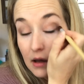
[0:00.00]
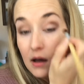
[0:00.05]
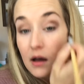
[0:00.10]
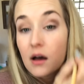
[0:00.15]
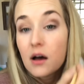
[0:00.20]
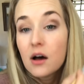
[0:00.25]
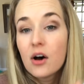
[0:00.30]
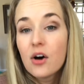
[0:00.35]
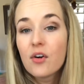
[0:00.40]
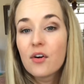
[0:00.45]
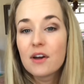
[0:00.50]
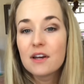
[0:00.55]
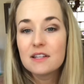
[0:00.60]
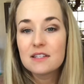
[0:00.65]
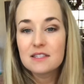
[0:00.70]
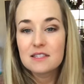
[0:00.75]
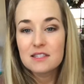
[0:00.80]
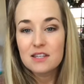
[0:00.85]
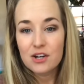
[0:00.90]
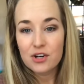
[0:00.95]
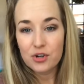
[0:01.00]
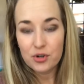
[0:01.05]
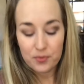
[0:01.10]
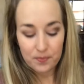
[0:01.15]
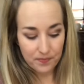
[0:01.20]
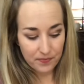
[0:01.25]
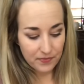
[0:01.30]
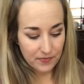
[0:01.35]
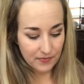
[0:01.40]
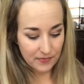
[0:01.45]
All right, so
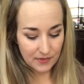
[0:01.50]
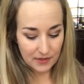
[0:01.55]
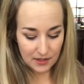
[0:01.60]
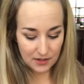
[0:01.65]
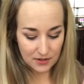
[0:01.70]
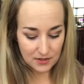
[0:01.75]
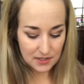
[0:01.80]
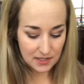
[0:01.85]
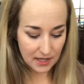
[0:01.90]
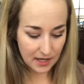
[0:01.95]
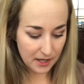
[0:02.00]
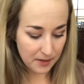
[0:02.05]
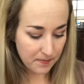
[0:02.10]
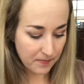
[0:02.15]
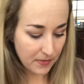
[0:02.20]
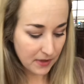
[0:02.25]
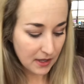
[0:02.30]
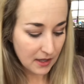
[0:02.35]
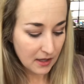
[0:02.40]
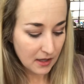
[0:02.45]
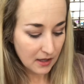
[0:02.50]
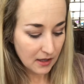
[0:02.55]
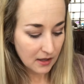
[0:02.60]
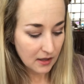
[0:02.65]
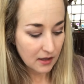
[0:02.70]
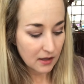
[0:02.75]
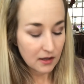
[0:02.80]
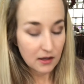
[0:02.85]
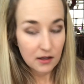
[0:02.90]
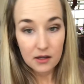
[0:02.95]
there's that.
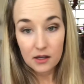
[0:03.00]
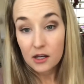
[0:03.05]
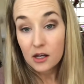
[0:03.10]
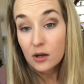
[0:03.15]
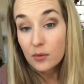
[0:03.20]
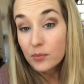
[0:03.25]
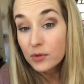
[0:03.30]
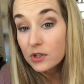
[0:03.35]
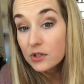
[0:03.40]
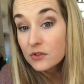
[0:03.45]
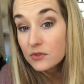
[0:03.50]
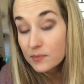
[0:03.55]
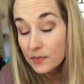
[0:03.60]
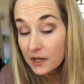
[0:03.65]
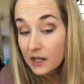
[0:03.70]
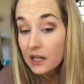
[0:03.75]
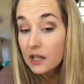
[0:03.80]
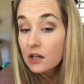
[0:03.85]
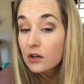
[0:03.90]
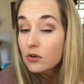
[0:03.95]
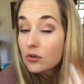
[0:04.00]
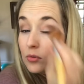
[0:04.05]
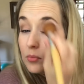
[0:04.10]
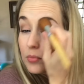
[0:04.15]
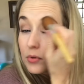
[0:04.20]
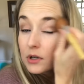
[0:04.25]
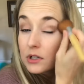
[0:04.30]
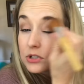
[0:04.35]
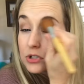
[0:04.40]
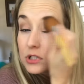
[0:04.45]
I'm gonna use my angled
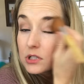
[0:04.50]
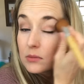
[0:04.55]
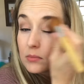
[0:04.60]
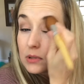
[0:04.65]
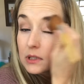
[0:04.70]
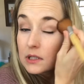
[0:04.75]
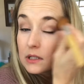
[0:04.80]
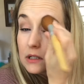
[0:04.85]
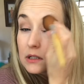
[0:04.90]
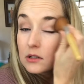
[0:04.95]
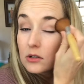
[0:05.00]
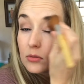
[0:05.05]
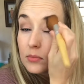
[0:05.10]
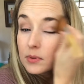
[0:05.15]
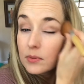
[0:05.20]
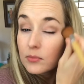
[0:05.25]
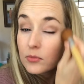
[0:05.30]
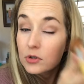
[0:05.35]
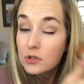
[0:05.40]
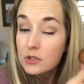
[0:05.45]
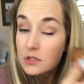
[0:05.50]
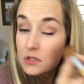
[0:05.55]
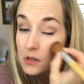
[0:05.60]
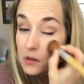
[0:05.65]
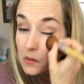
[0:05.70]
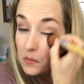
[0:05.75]
brush to blend a little bit more too.